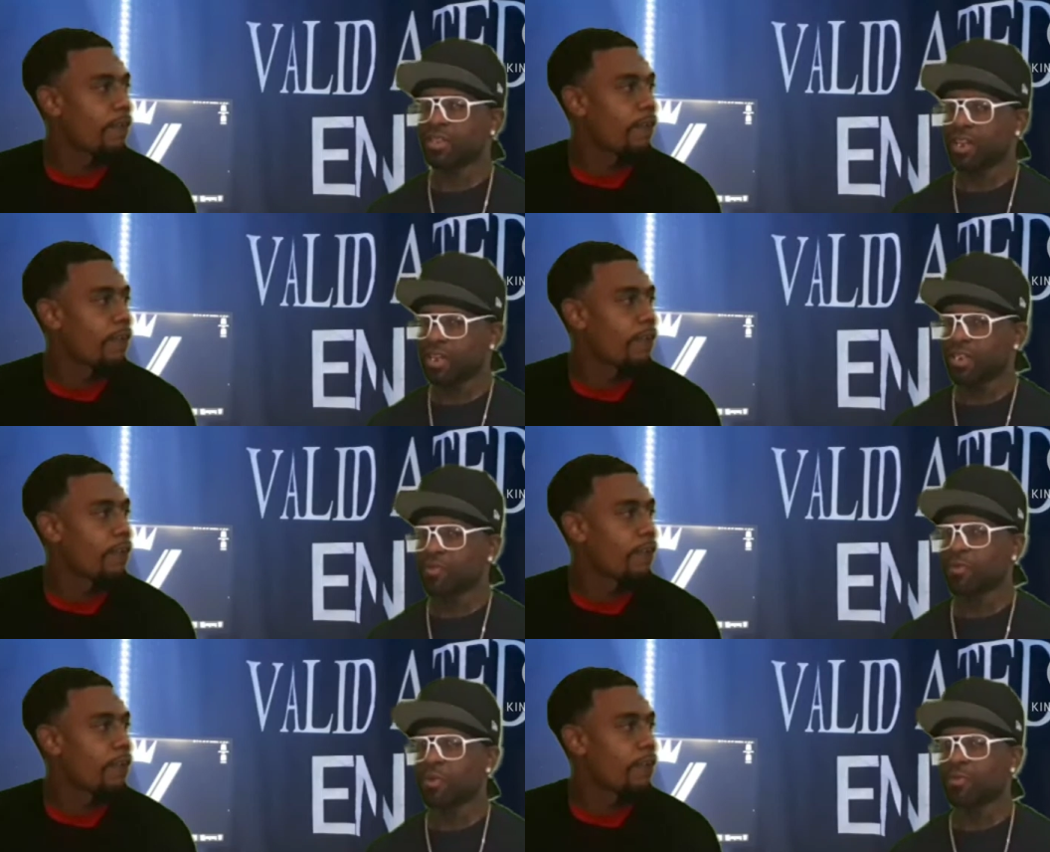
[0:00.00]

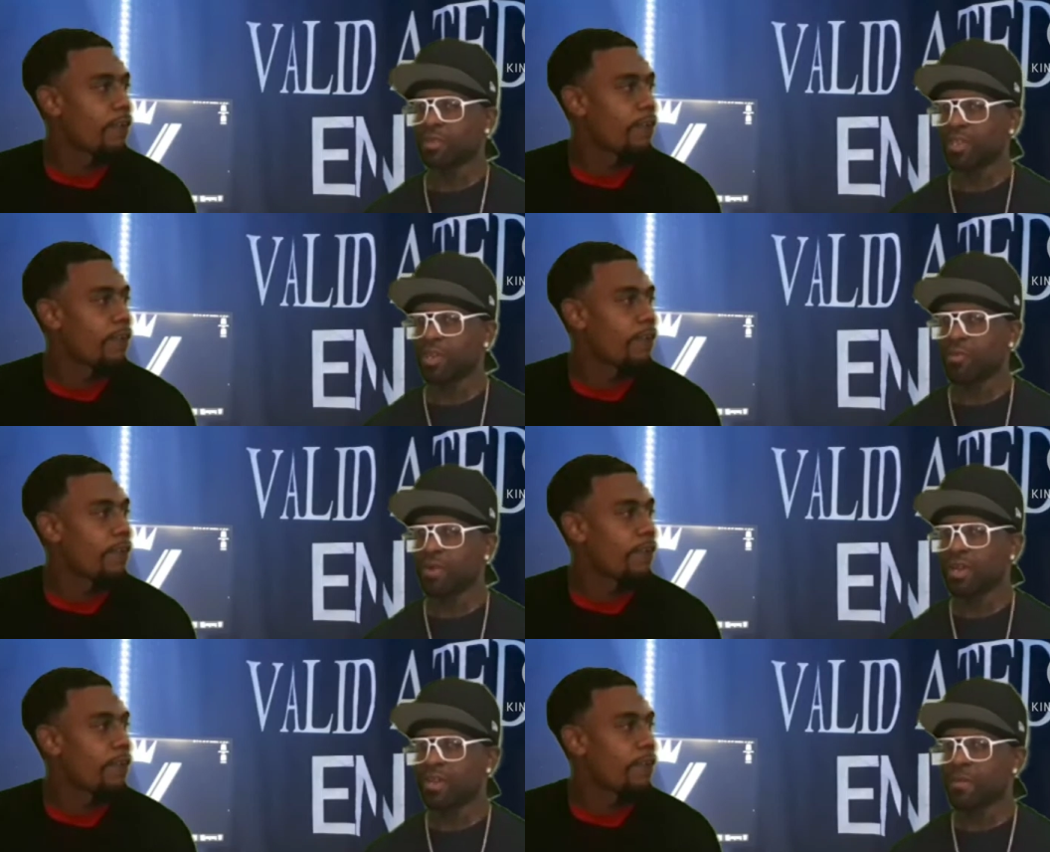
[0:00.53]
Speaker 1: like to work with
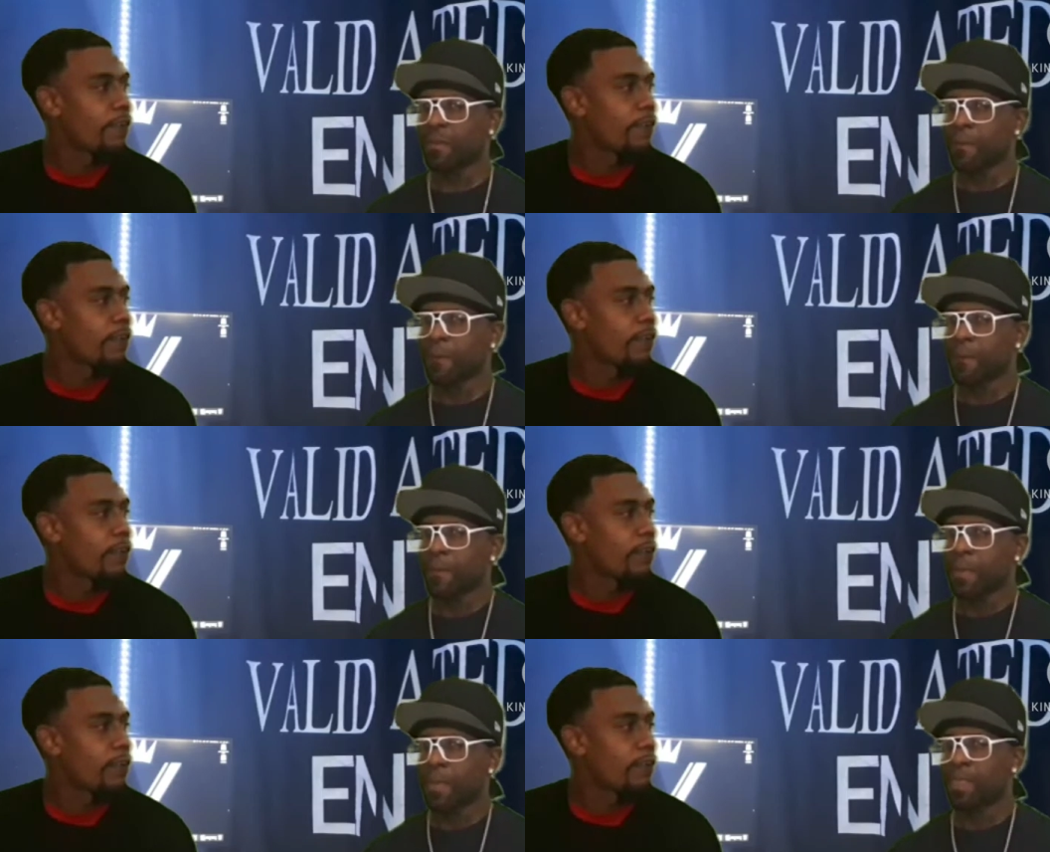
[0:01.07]
Lil Wayne.
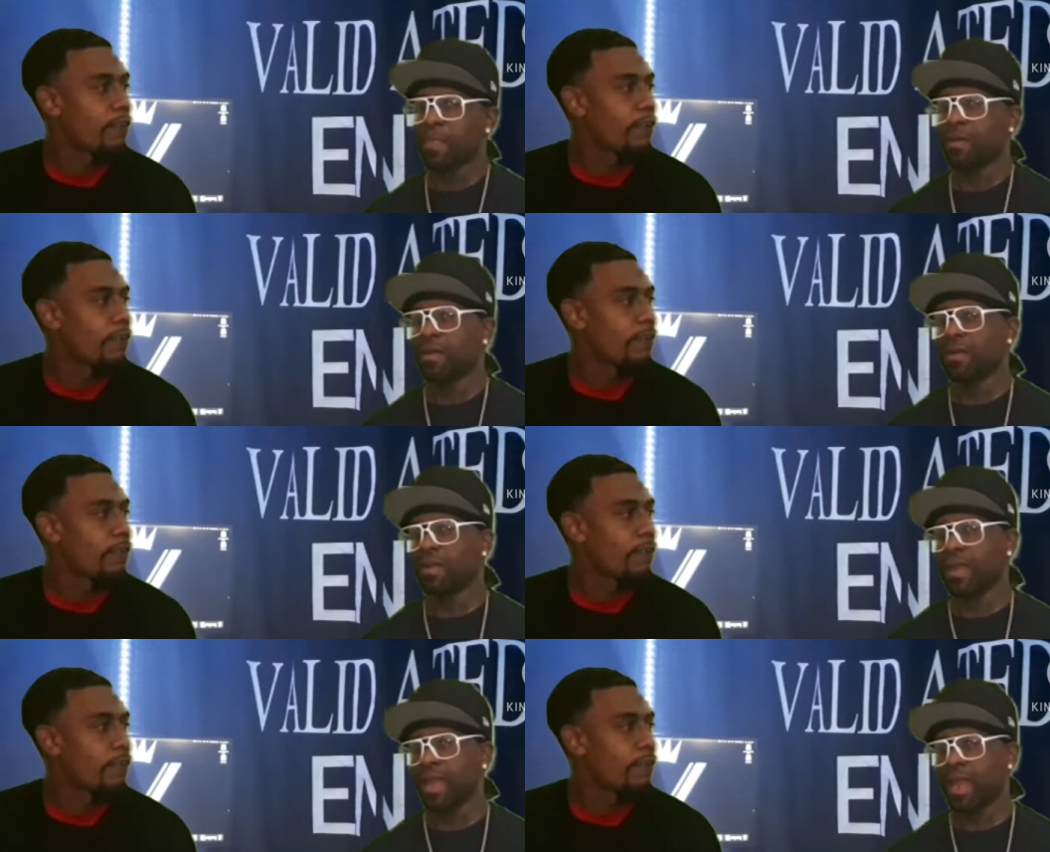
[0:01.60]

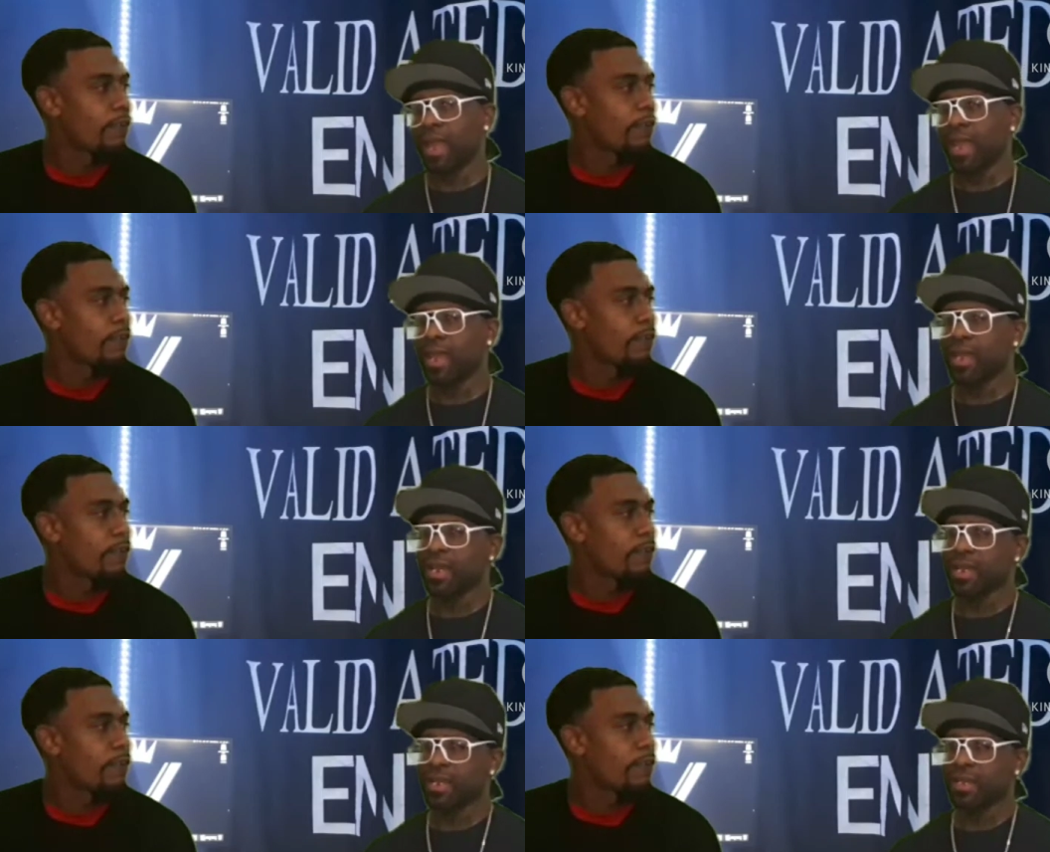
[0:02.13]

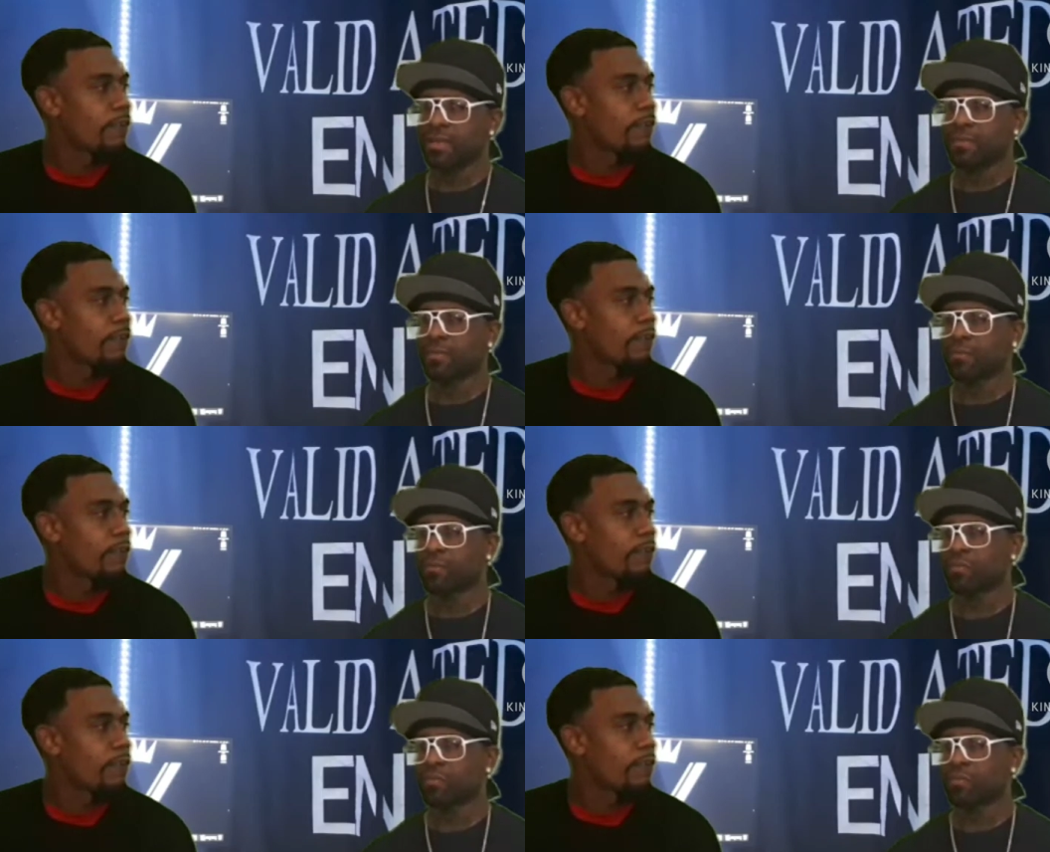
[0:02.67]
And